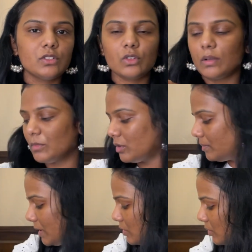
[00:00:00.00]
So I'm going to
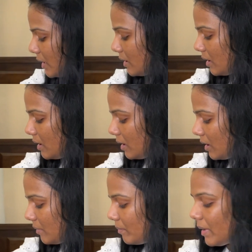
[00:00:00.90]
be doing
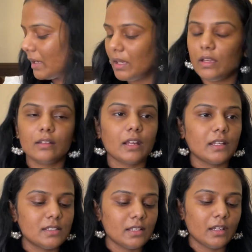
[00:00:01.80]
my
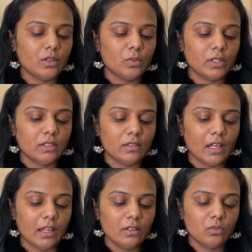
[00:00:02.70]
right side with
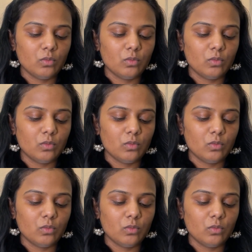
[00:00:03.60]
that.